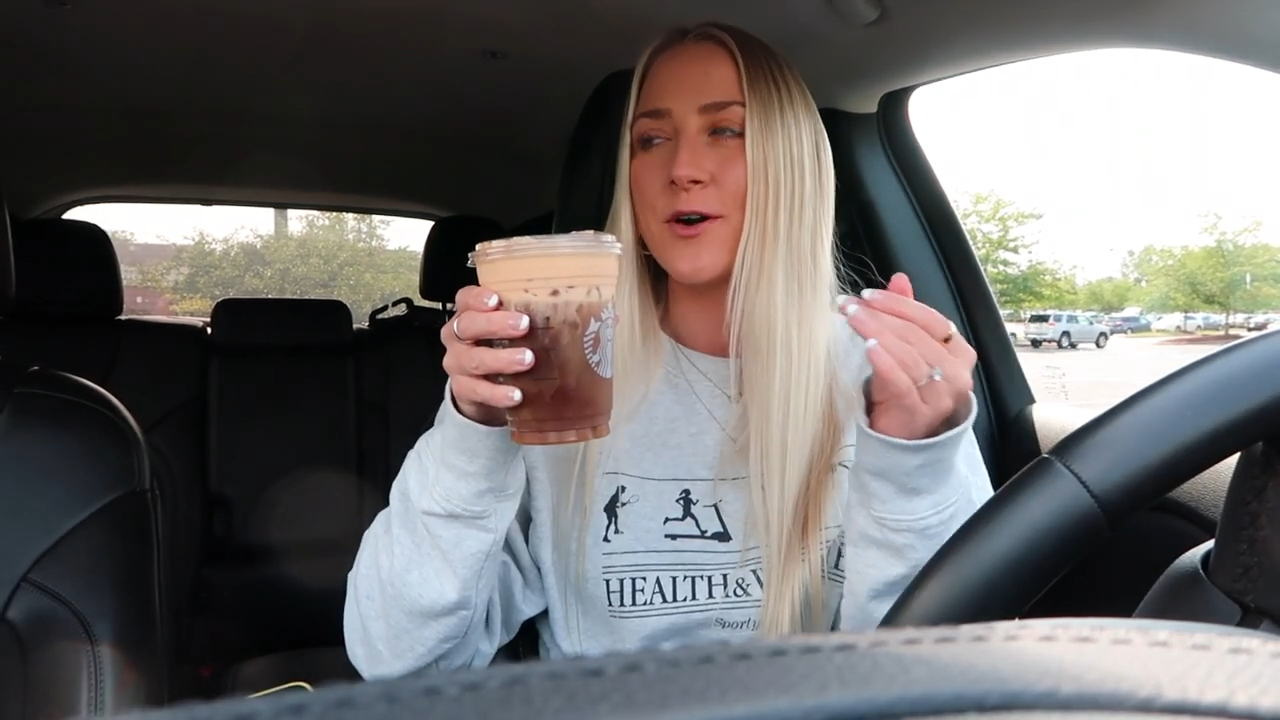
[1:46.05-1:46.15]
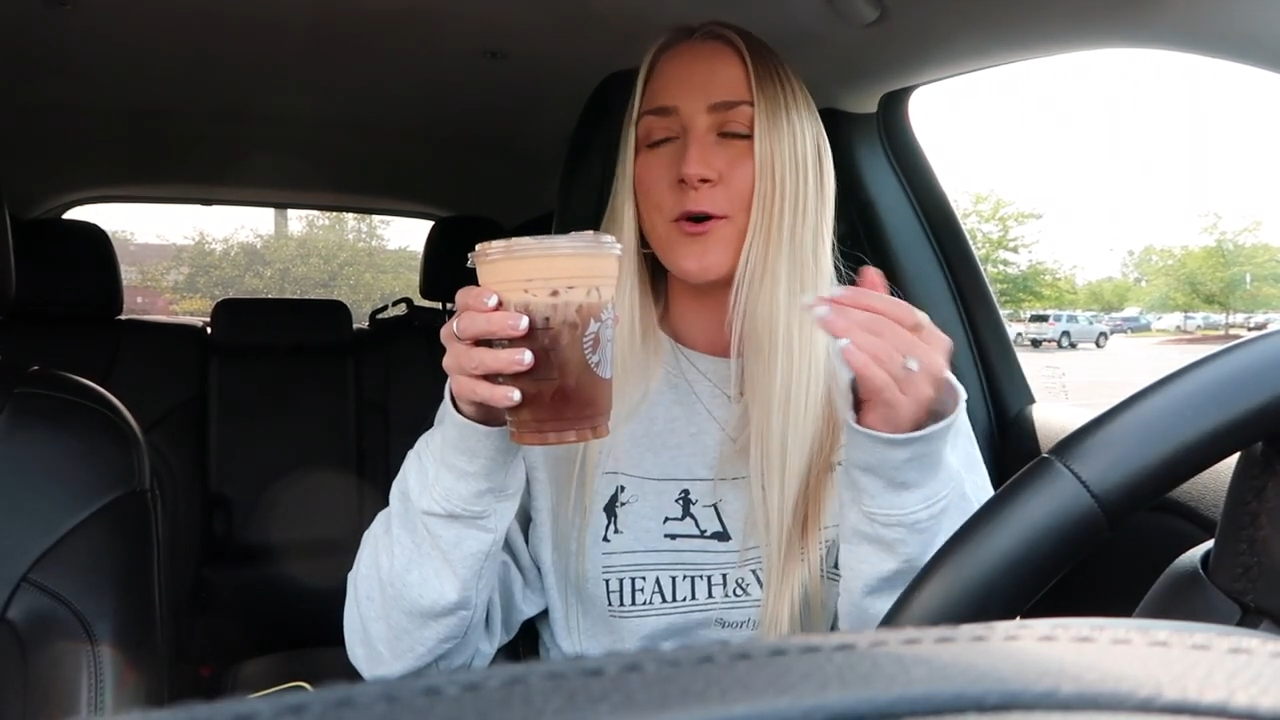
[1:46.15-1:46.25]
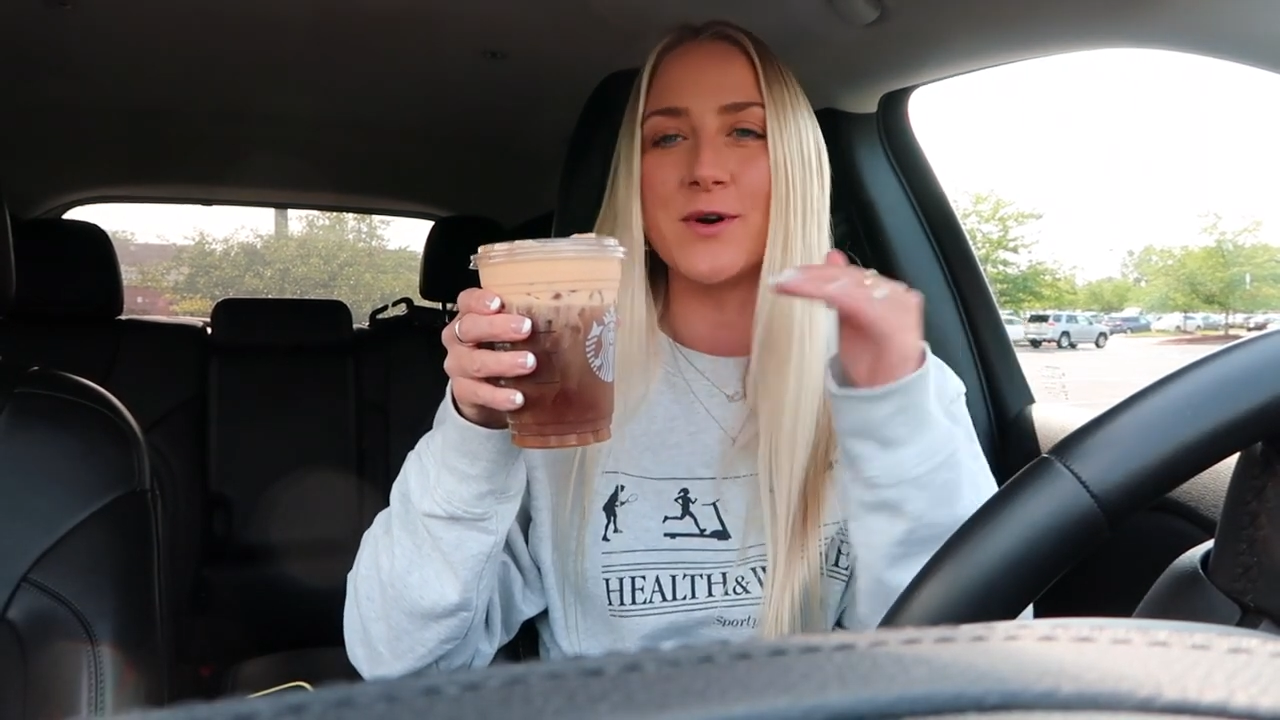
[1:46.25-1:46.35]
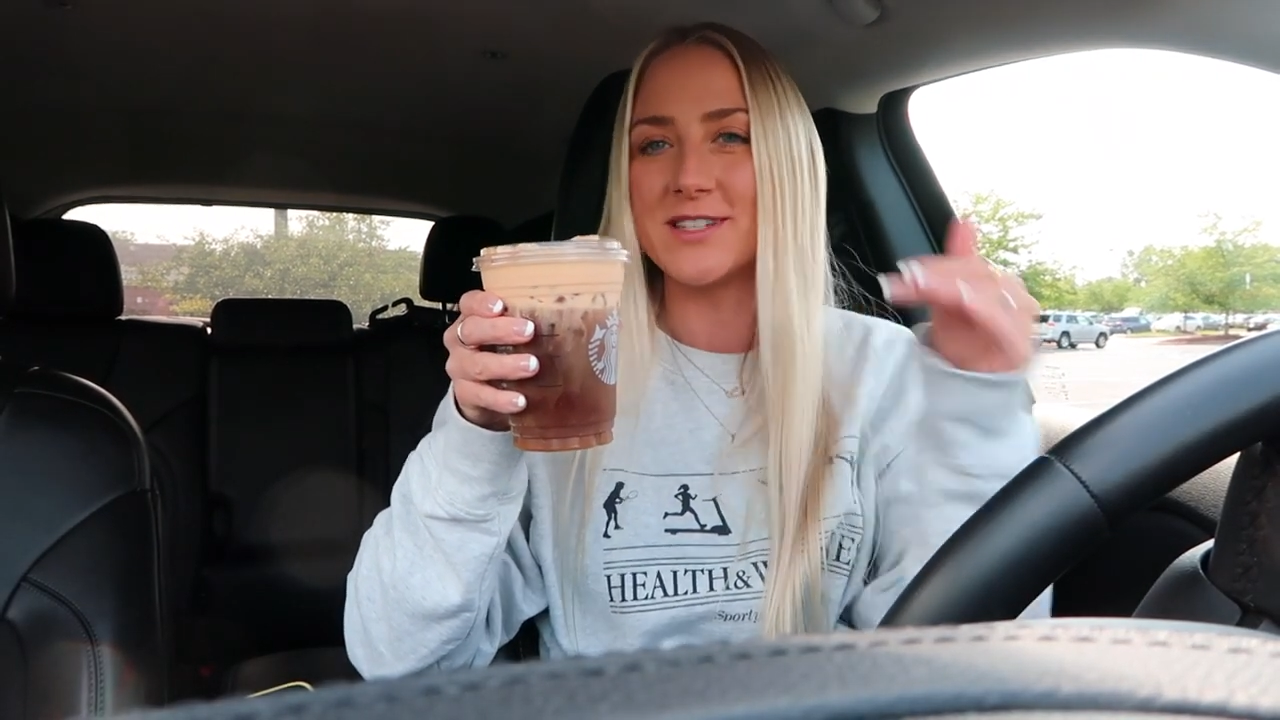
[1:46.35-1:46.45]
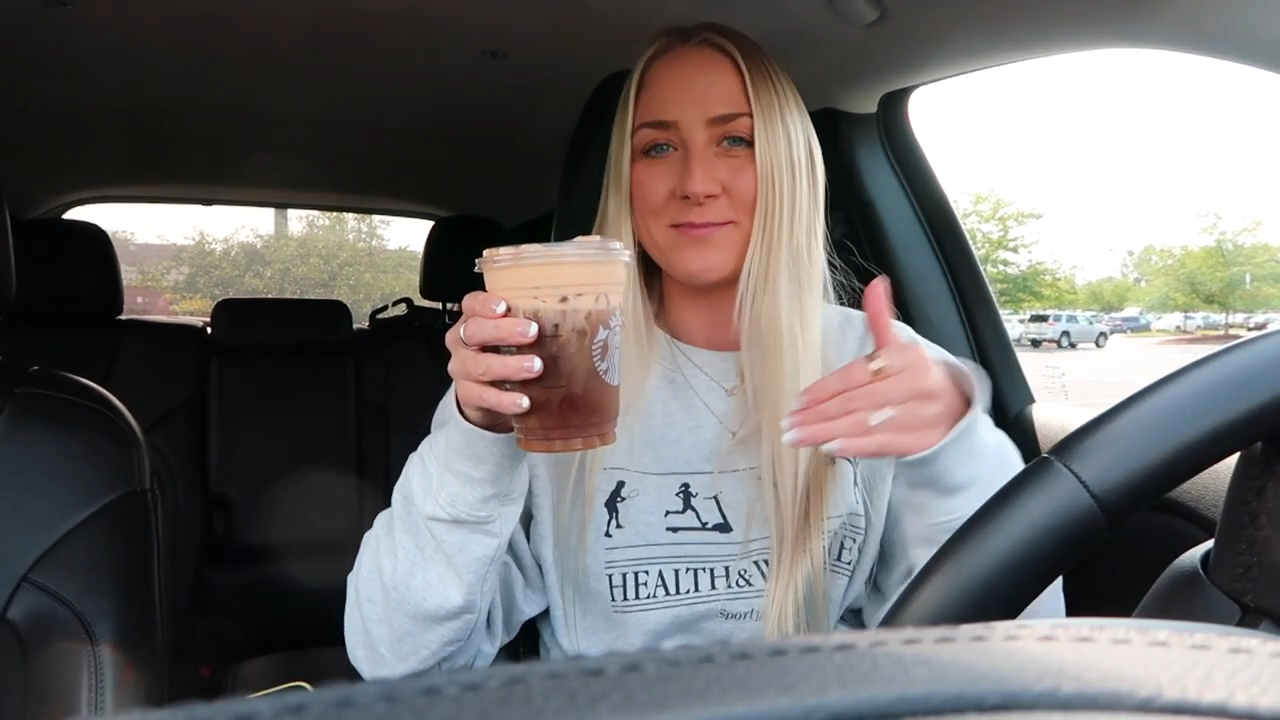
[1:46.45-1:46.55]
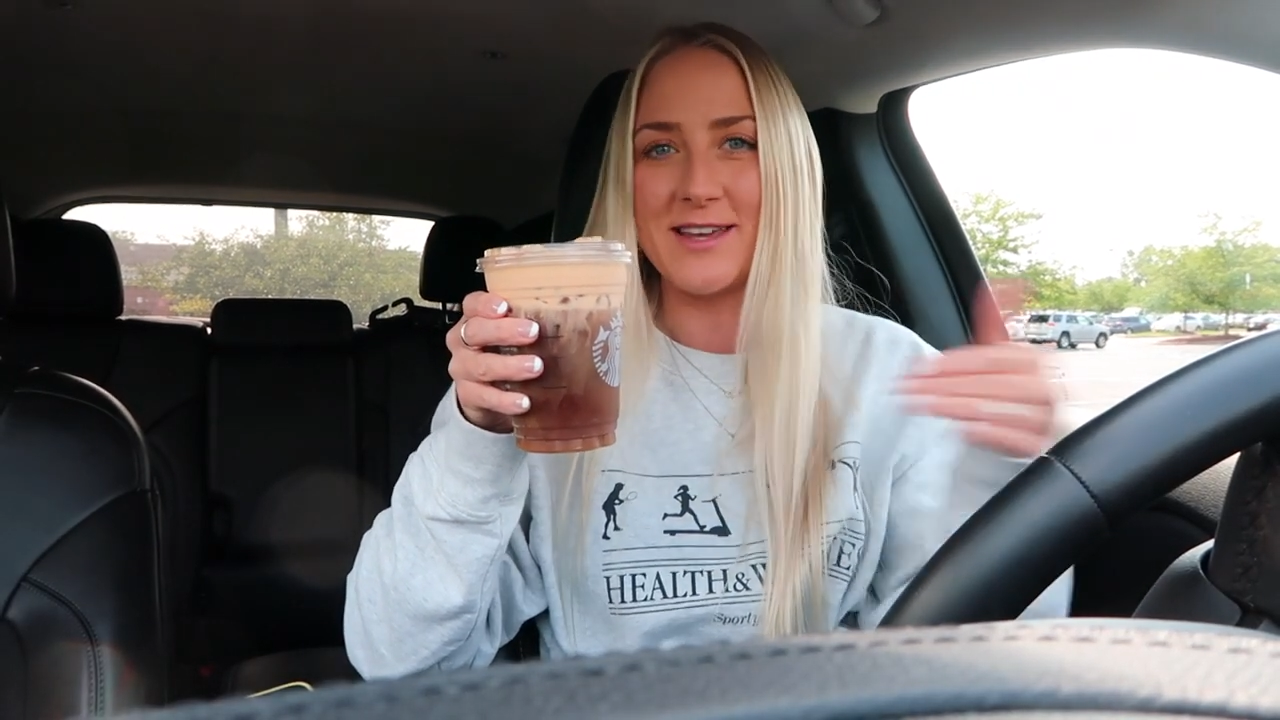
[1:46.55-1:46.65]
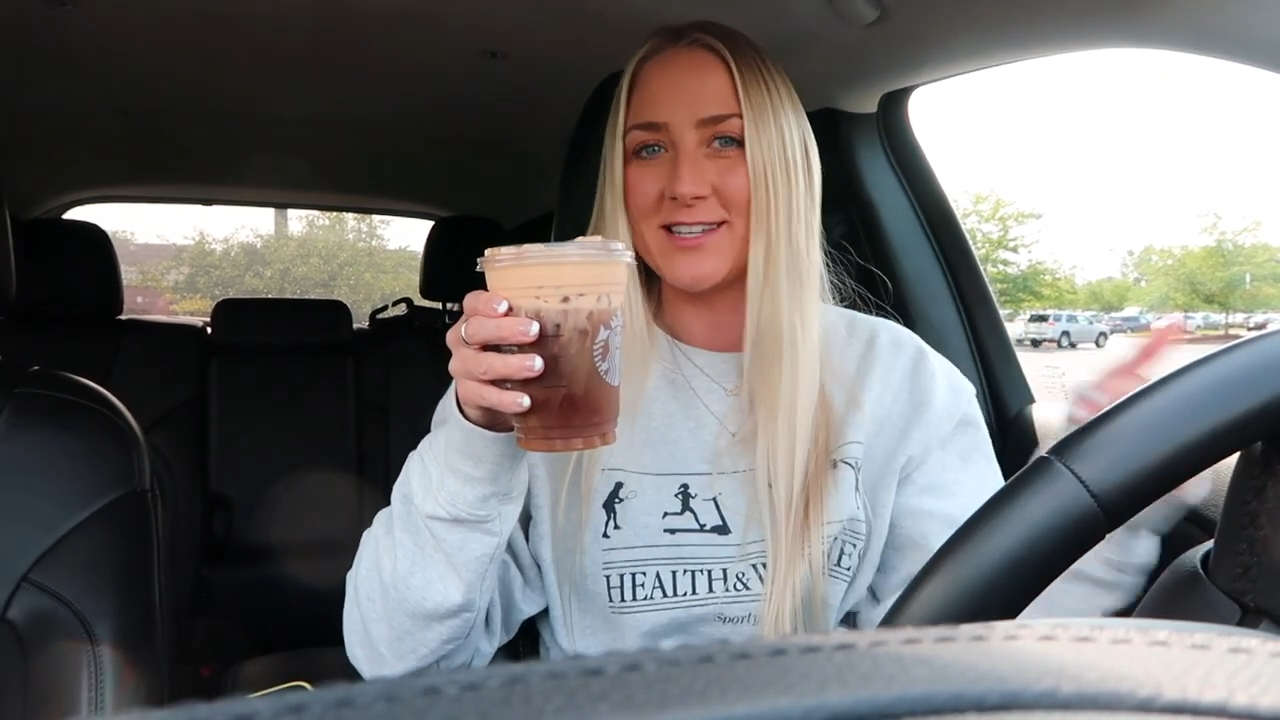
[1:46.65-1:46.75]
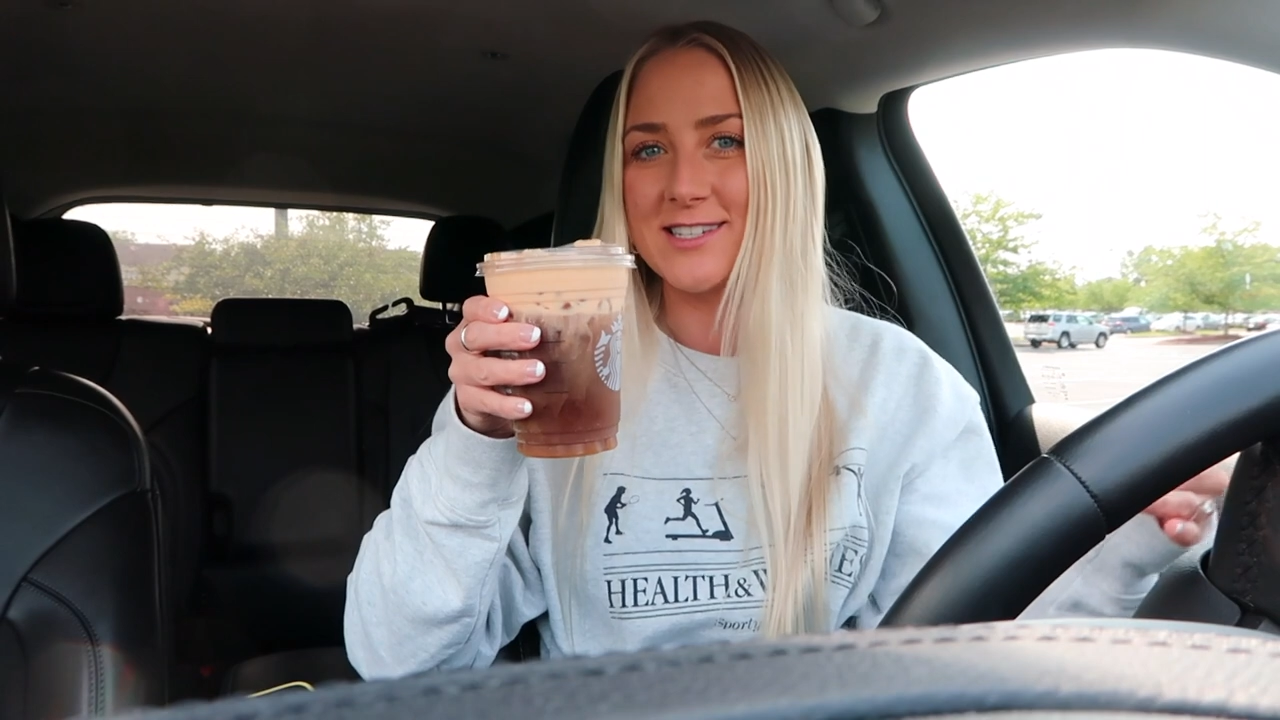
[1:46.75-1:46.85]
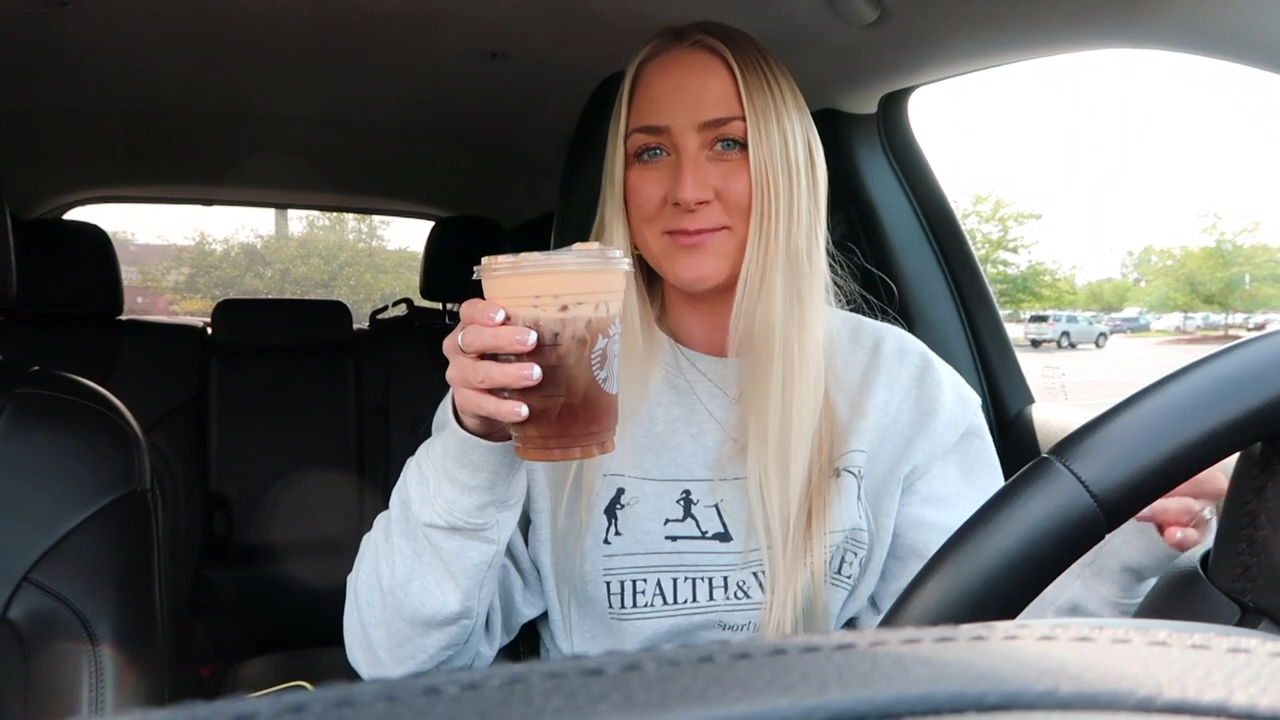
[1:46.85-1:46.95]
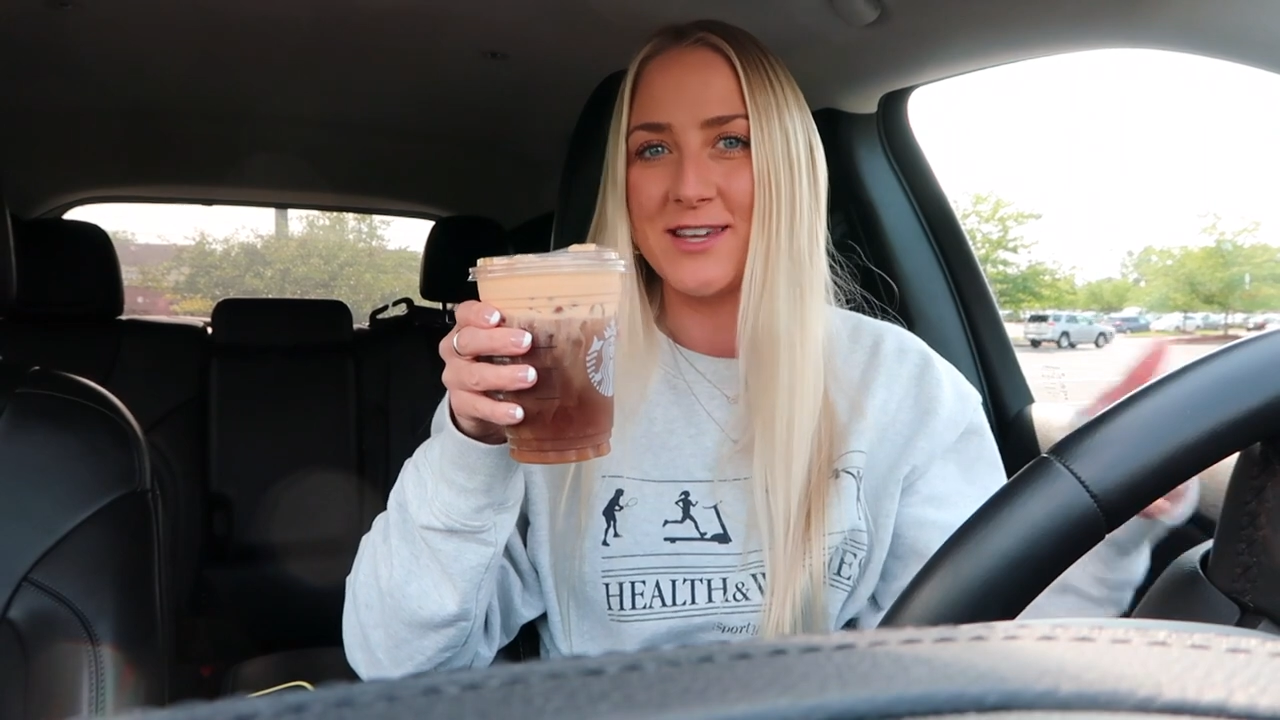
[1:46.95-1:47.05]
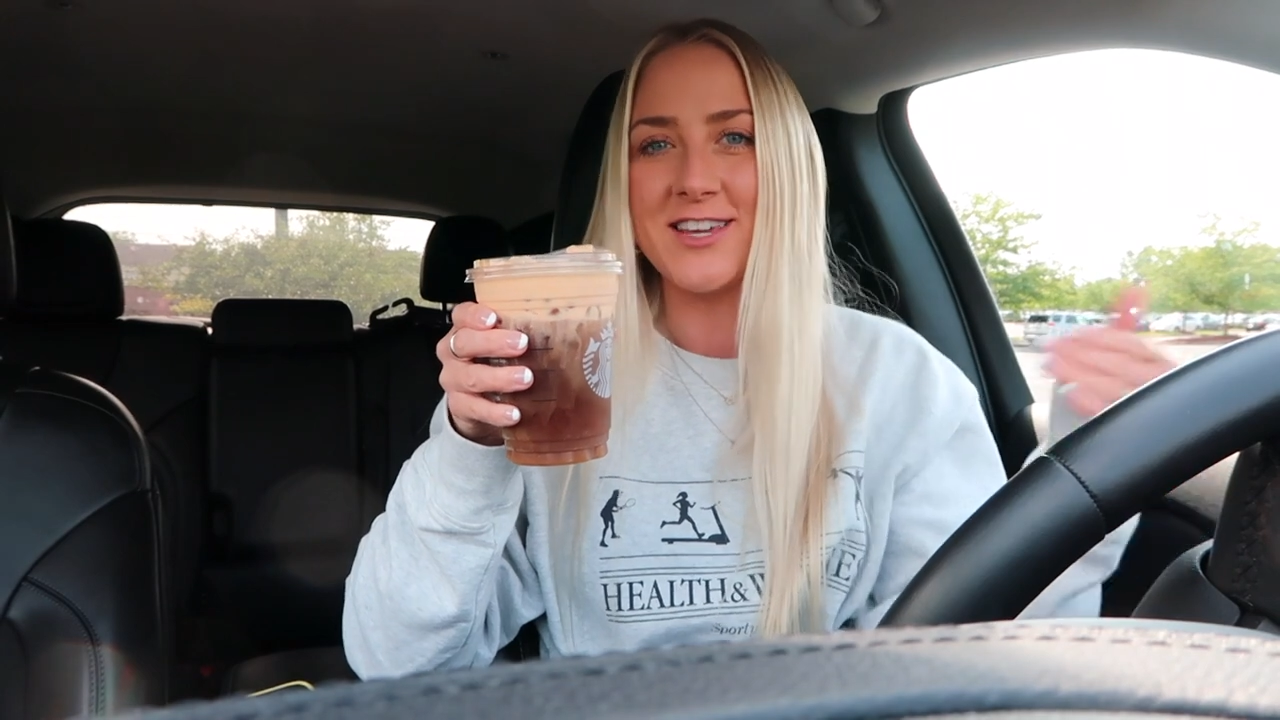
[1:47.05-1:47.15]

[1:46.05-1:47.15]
always amazes me